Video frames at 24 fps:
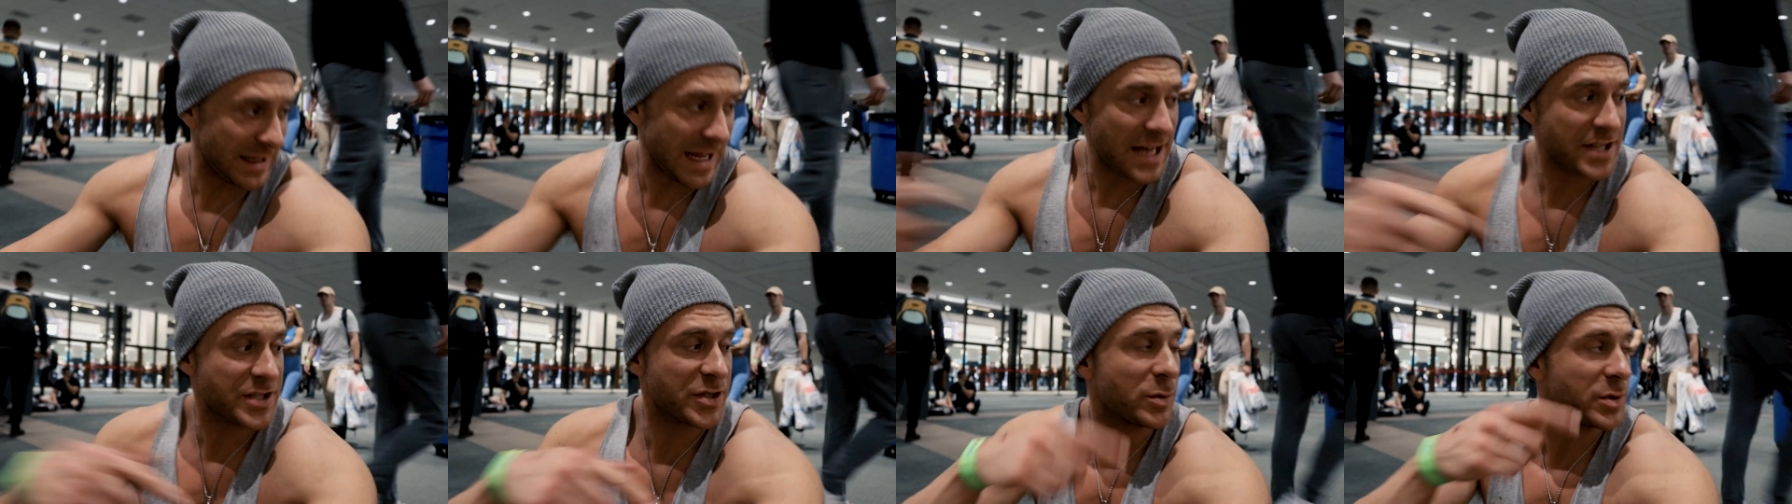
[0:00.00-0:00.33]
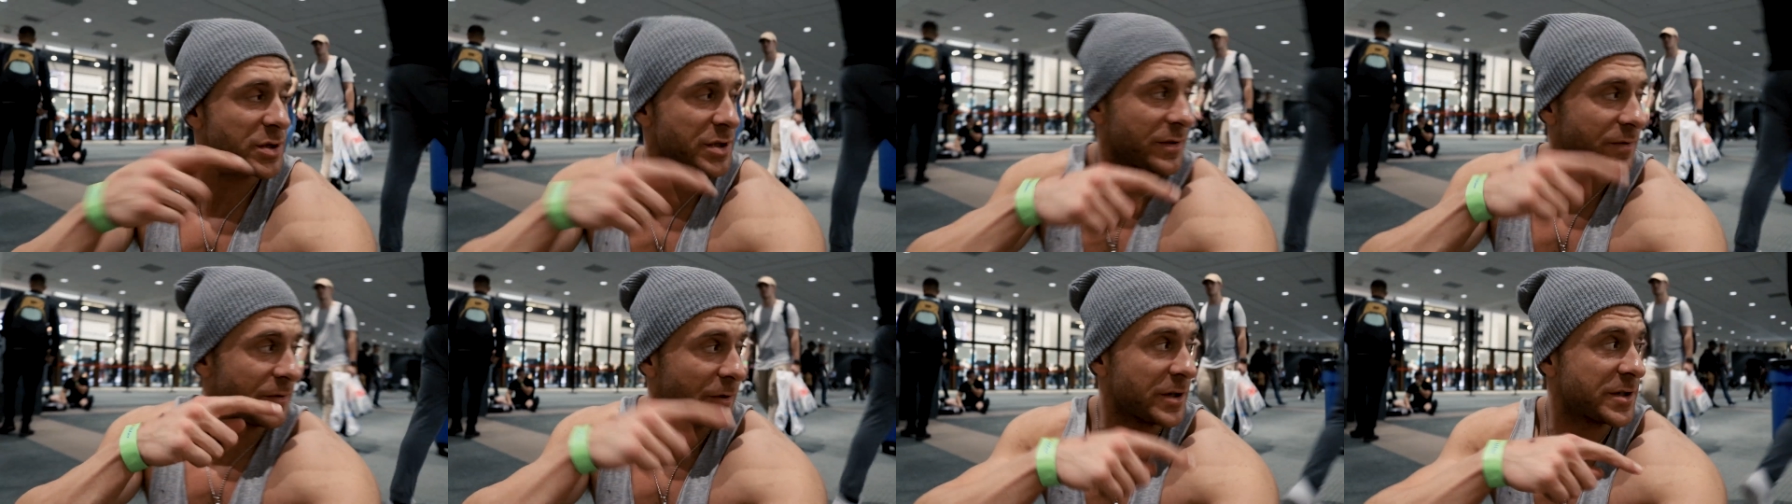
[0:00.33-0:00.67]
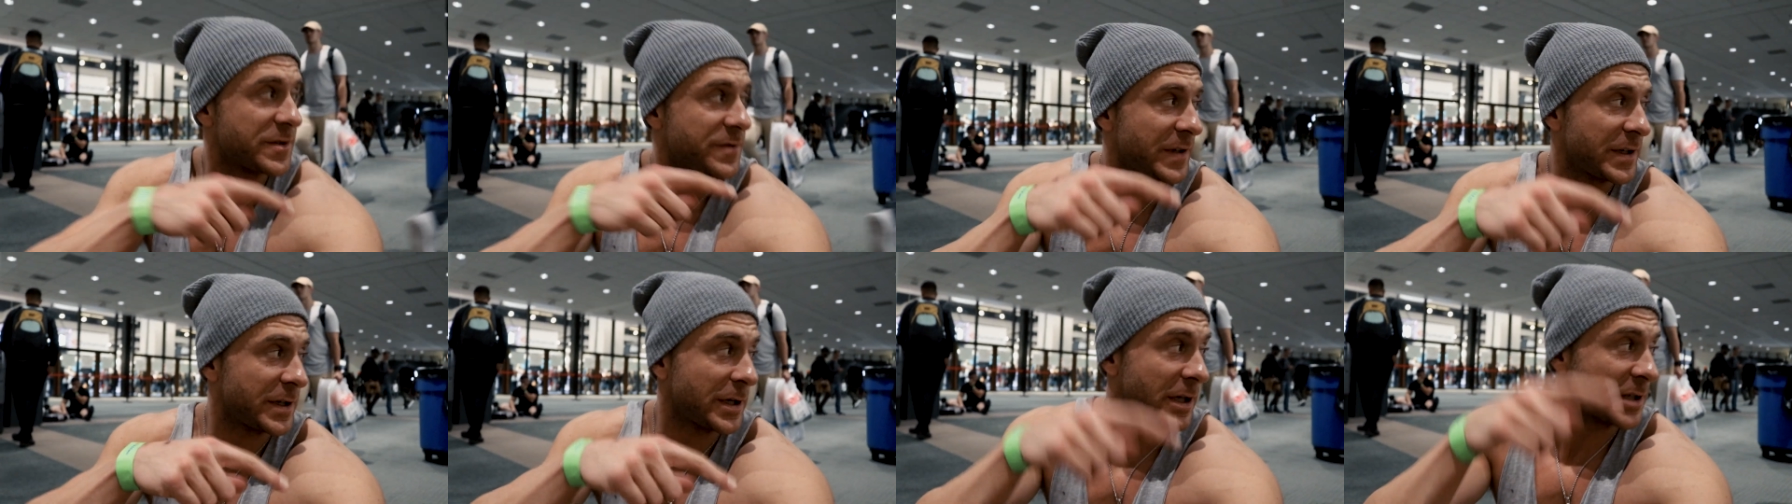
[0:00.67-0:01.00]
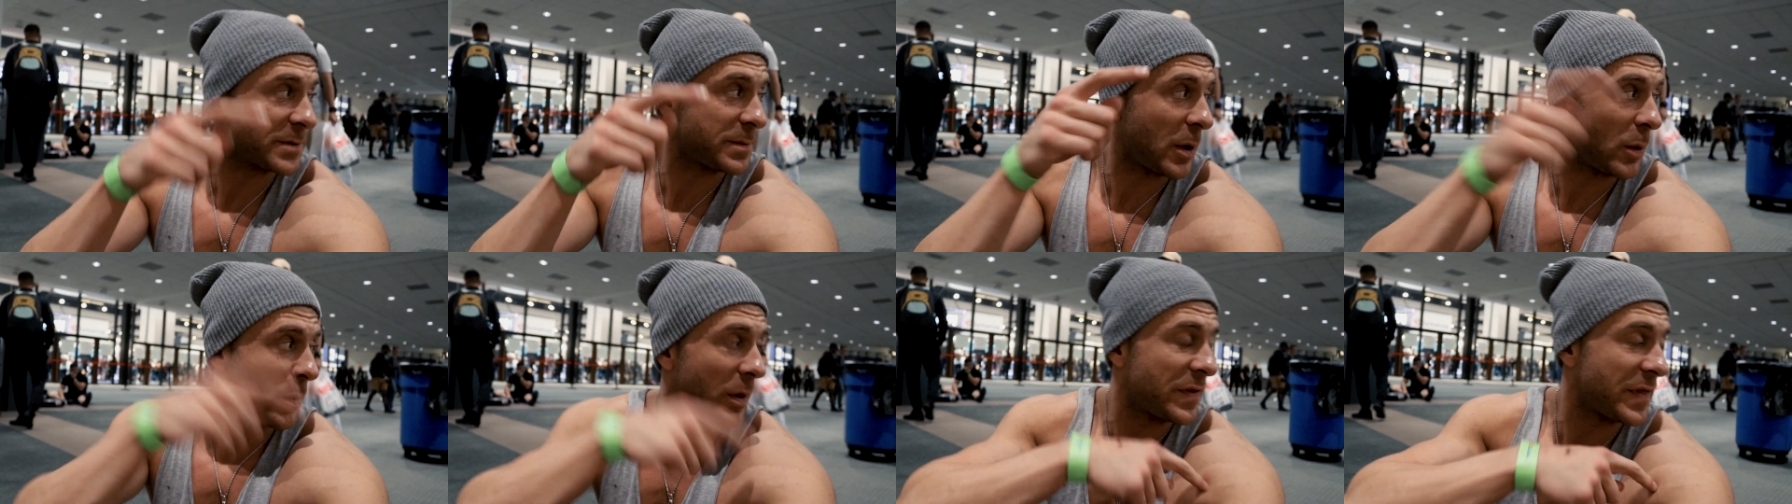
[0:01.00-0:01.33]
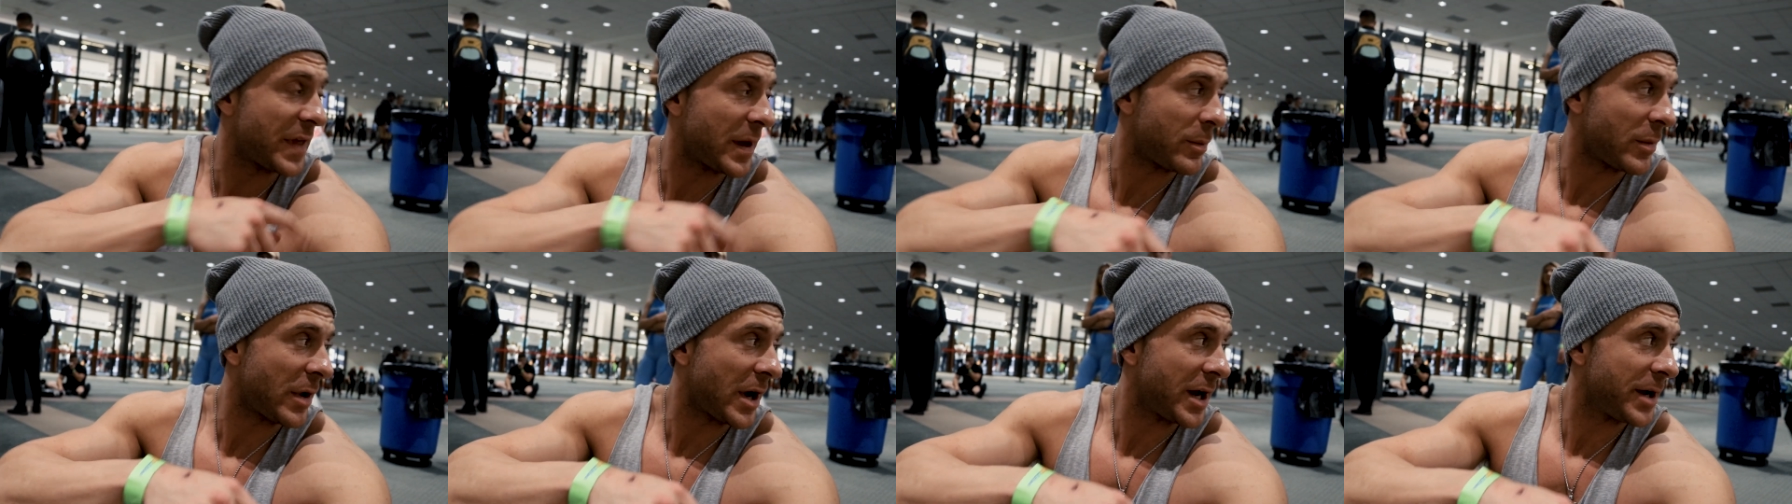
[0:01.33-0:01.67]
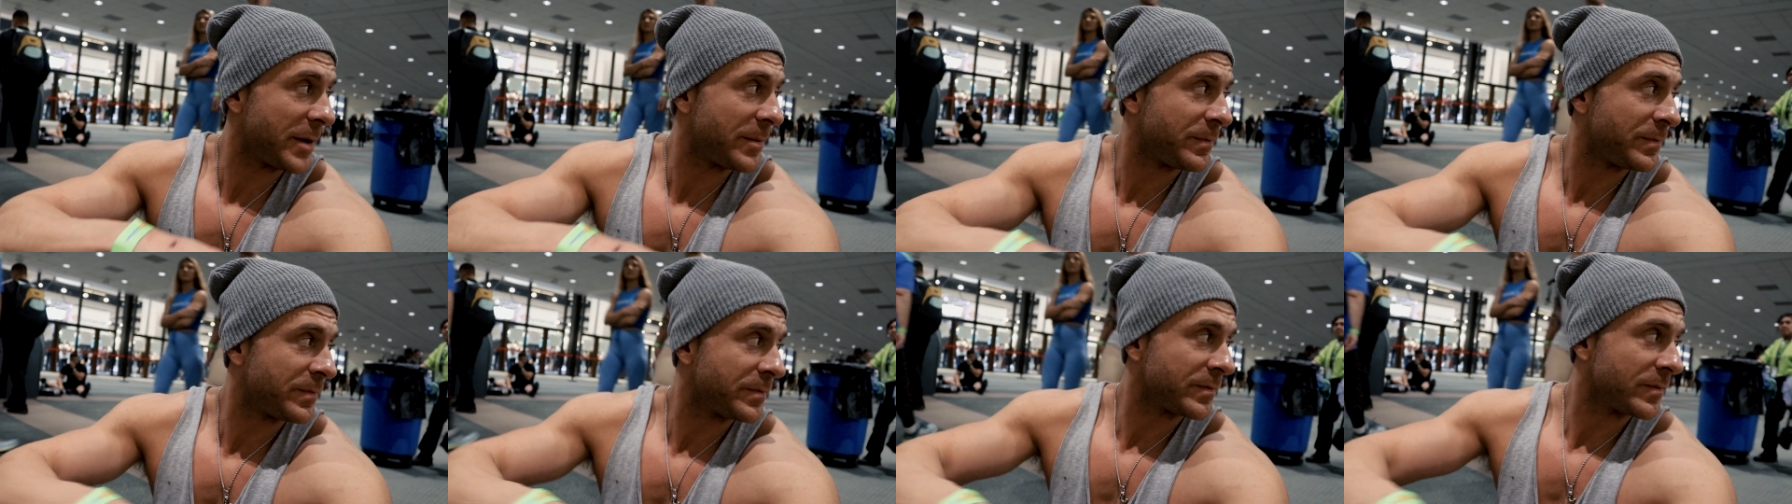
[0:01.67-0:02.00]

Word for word: Last year was your first Fit Expo with them, right?